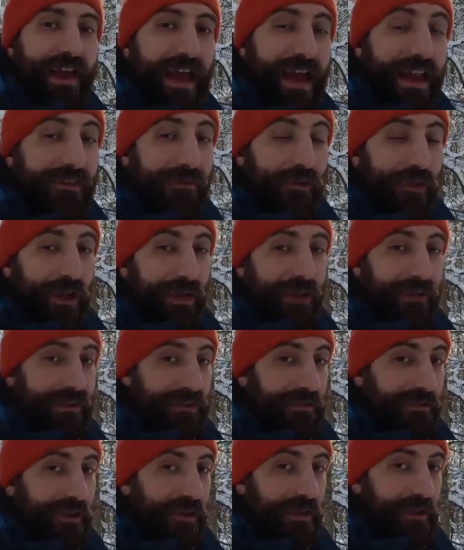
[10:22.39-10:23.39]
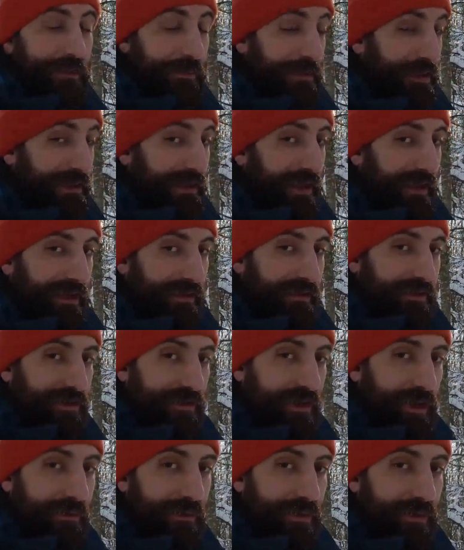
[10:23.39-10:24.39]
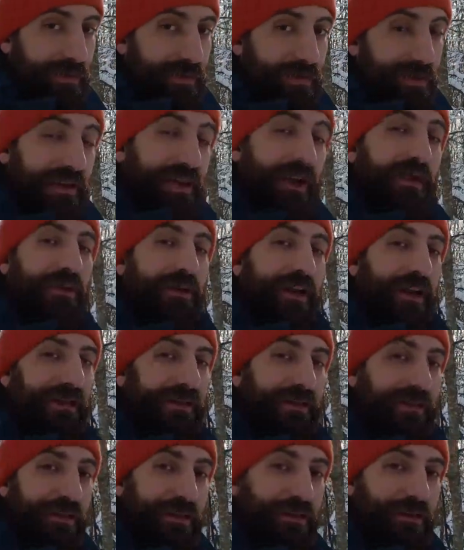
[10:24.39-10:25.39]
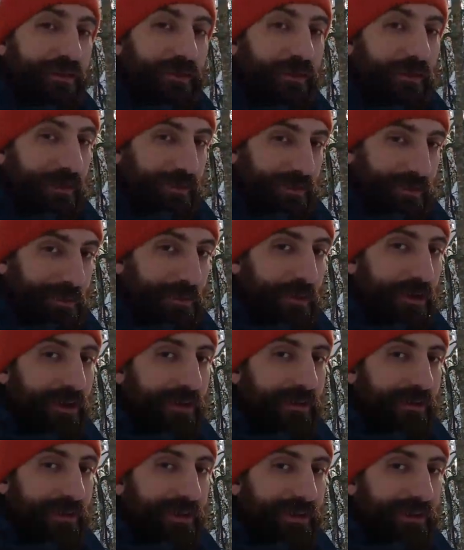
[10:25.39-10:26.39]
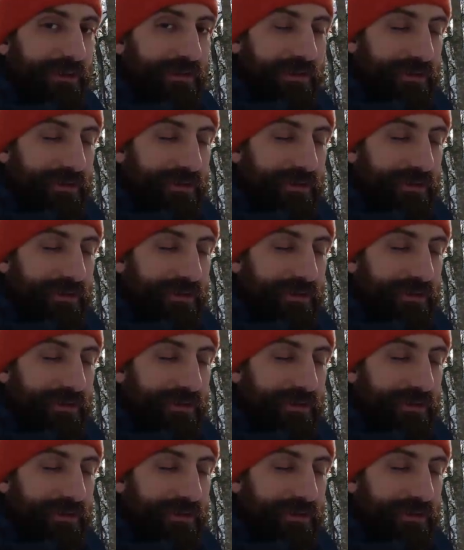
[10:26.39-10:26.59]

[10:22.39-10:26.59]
And if you like this video, please like and subscribe. And we're gonna see you soon for some more content.